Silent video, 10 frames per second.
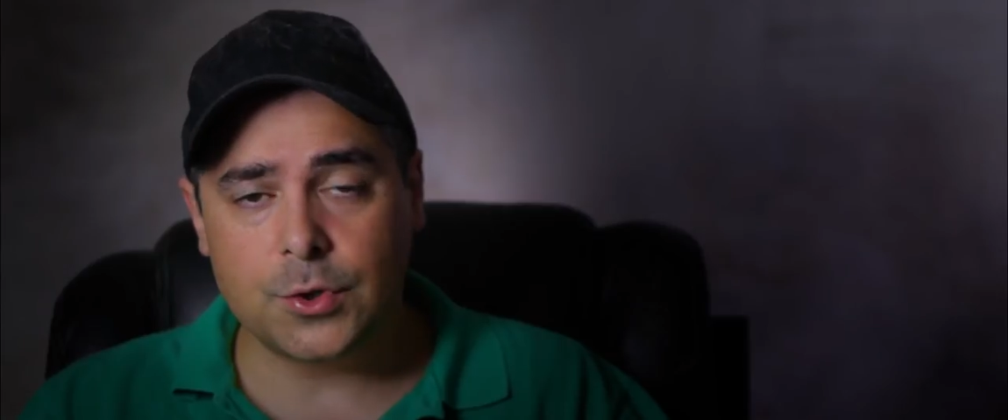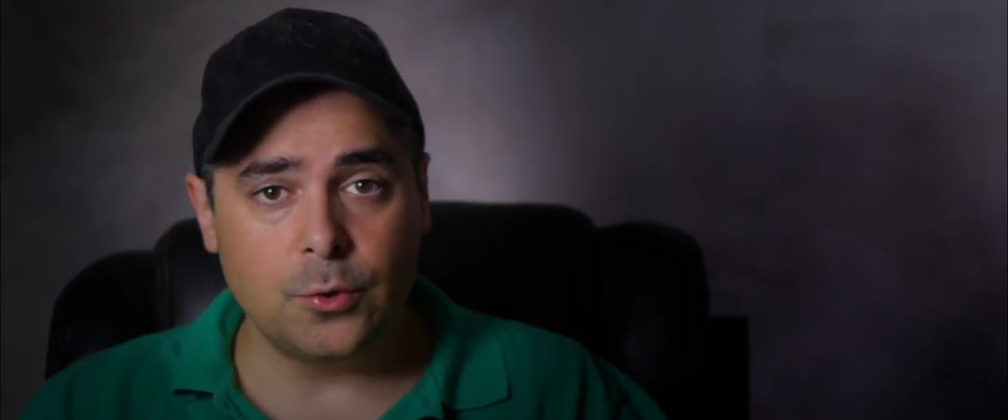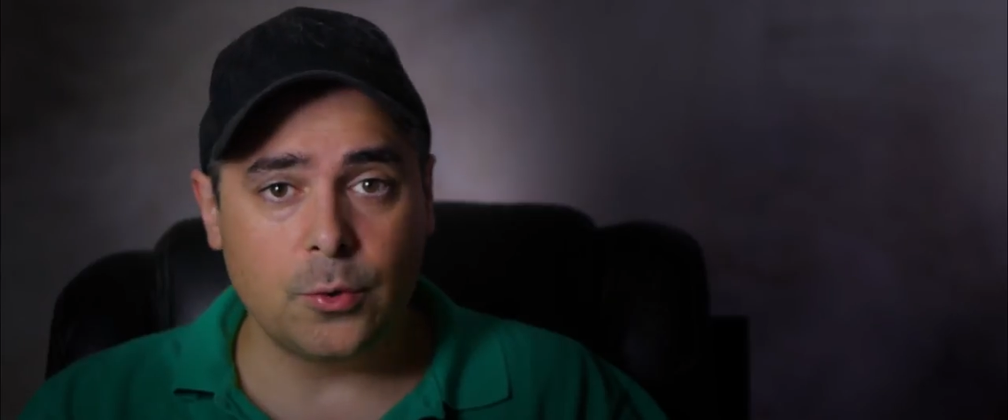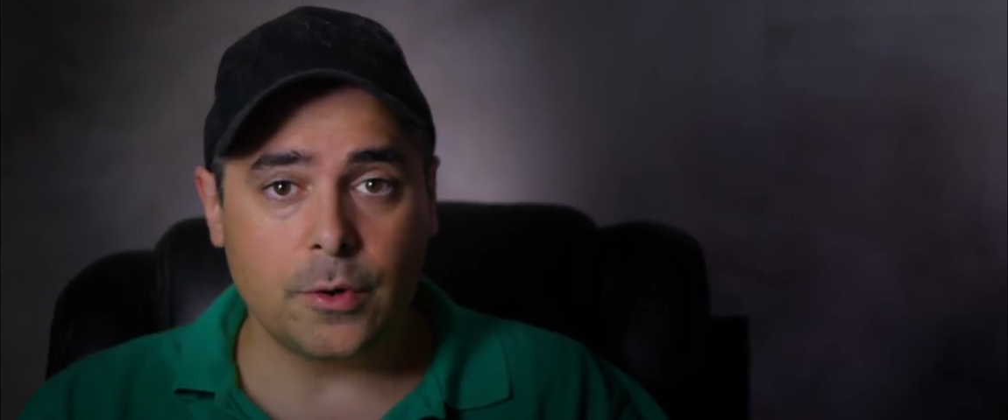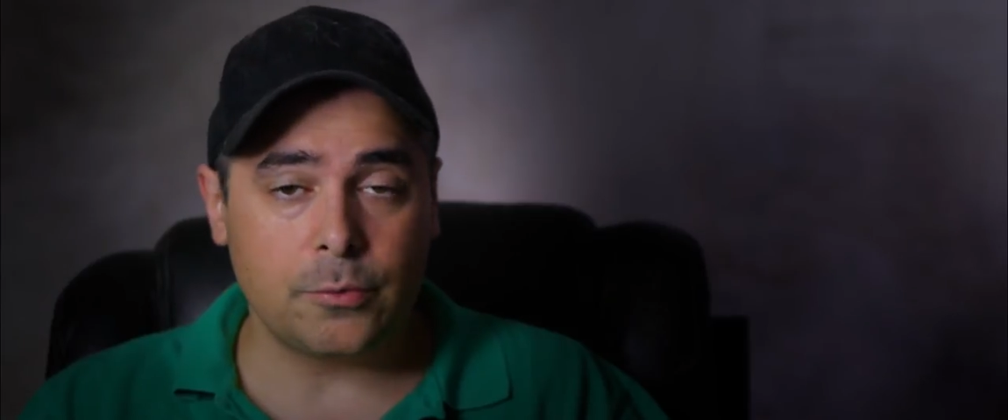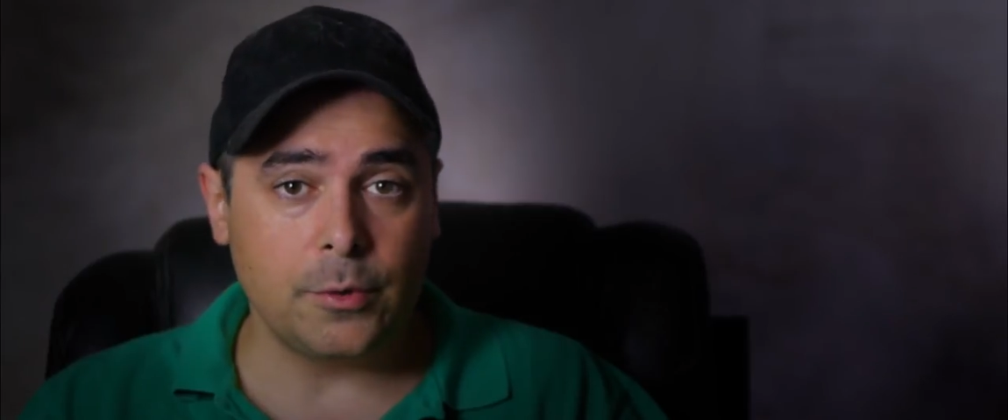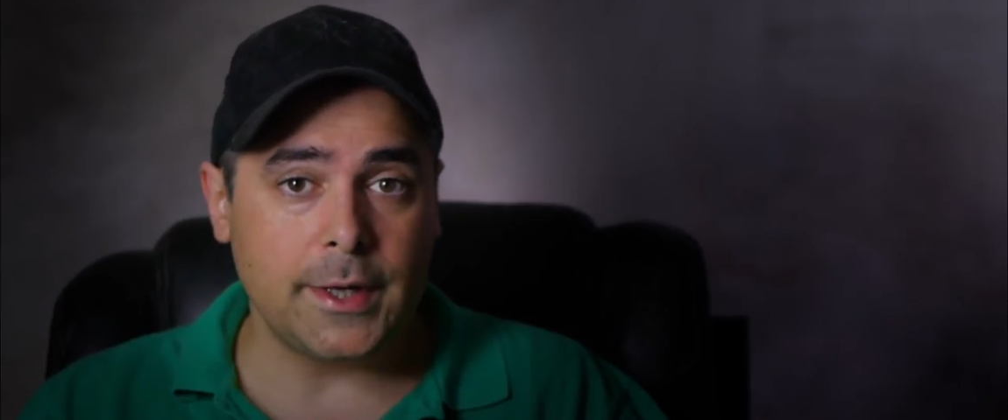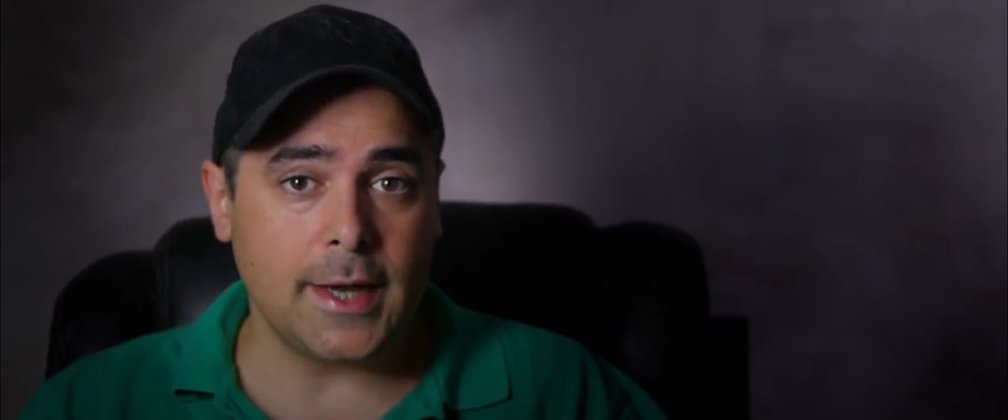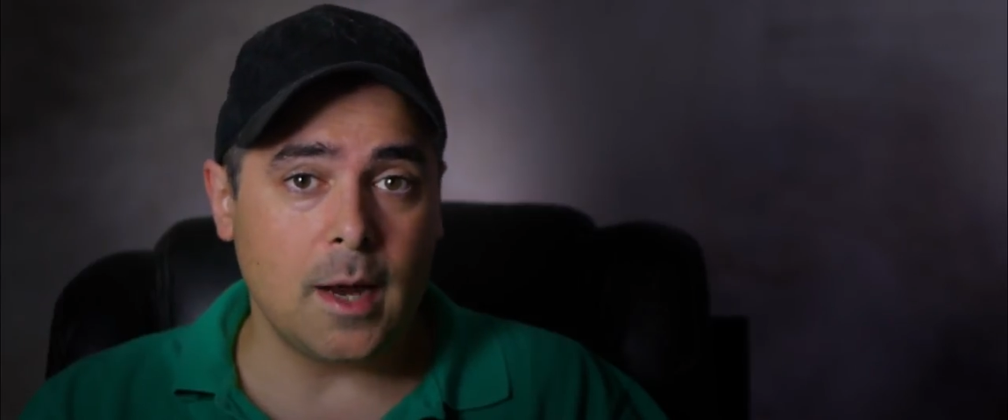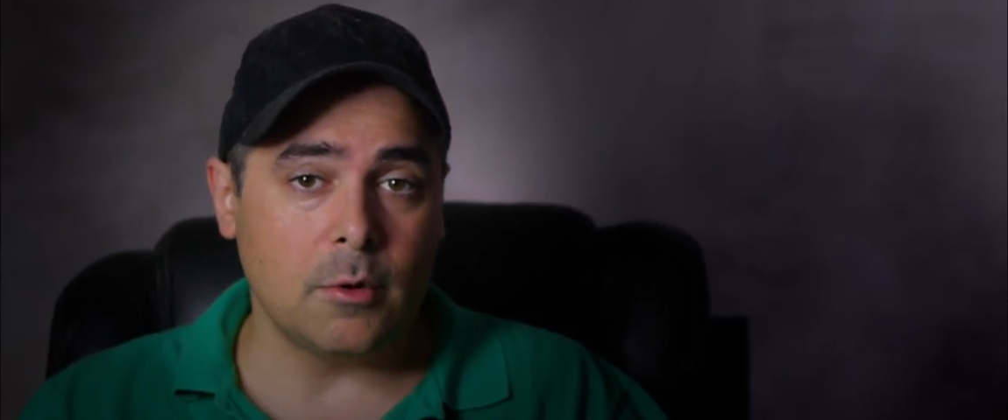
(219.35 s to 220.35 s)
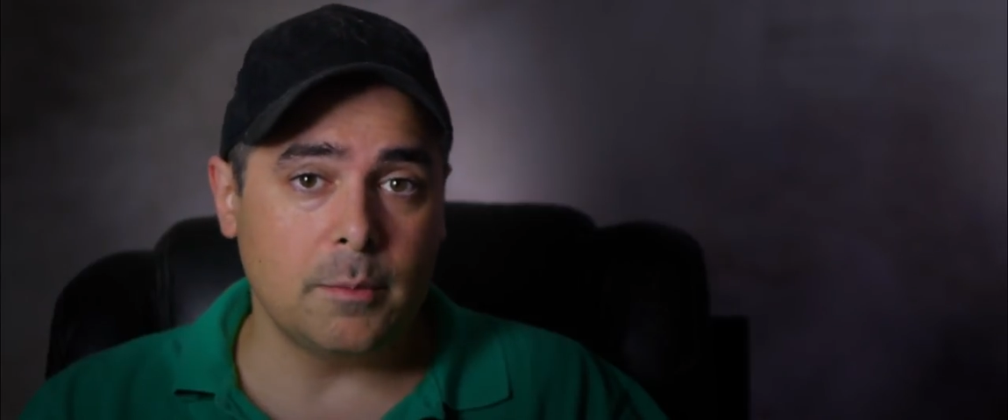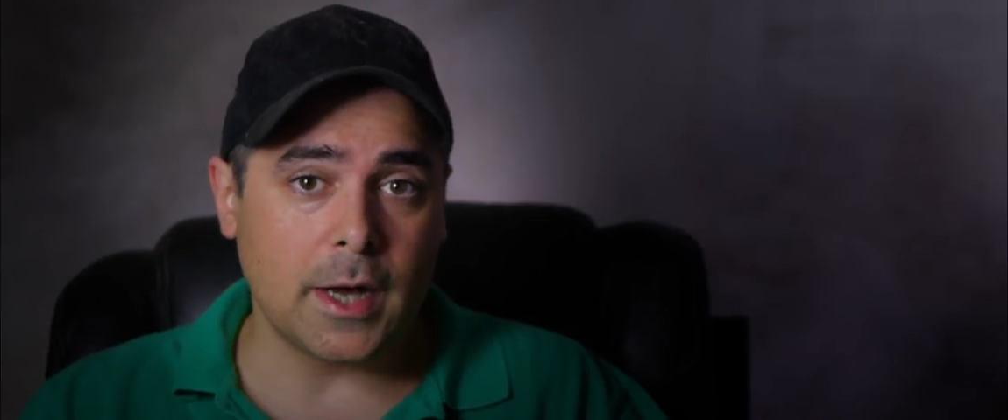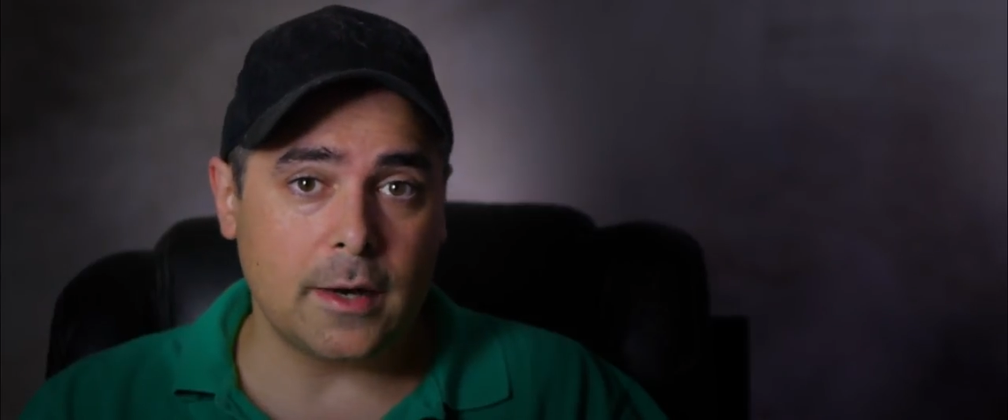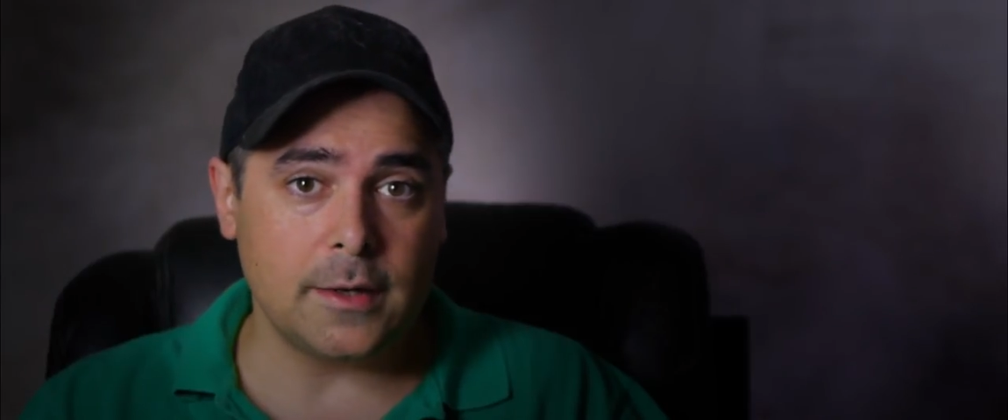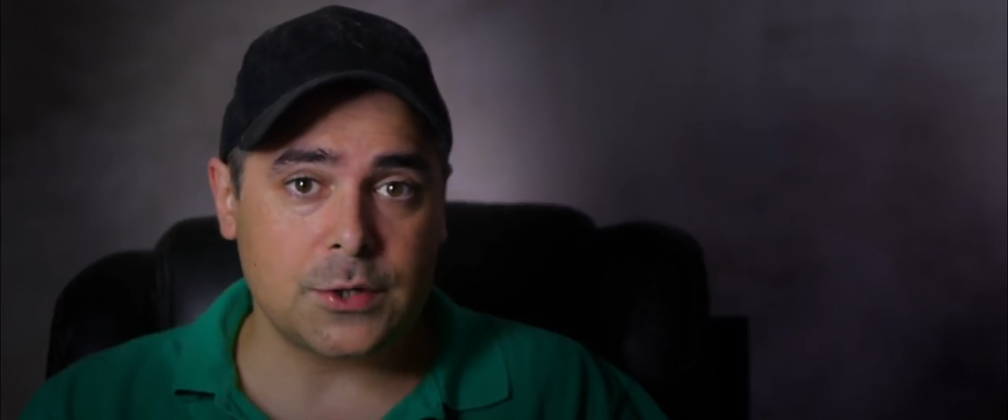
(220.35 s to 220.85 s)
two or three camera
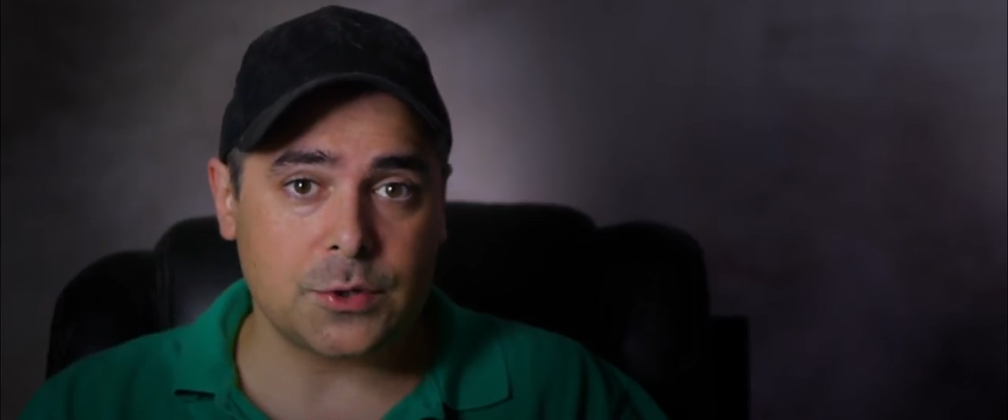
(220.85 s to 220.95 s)
bodies